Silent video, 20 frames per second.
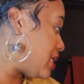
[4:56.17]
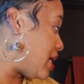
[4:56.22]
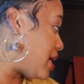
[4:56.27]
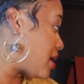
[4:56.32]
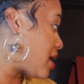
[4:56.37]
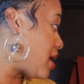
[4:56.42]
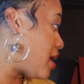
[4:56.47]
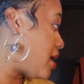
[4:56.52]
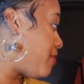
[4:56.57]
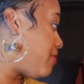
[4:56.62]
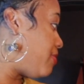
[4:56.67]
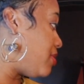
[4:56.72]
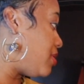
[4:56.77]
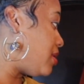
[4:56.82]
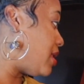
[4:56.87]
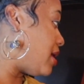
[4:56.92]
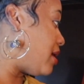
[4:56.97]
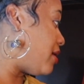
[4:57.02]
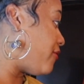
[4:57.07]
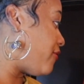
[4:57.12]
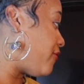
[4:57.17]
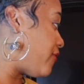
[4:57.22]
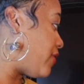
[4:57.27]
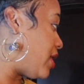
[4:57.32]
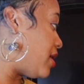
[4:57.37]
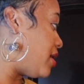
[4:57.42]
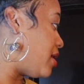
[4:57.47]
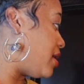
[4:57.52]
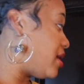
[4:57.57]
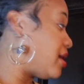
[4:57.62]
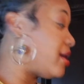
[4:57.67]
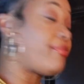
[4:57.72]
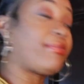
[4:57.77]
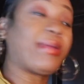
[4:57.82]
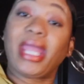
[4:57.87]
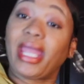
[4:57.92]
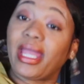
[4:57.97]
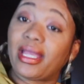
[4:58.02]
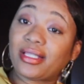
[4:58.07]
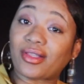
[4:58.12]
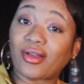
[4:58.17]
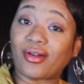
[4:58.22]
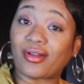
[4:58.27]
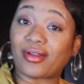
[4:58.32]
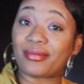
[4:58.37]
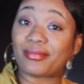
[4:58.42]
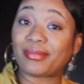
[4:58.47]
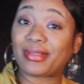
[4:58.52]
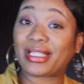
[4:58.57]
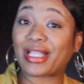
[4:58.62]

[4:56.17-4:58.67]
a couple of pins on them.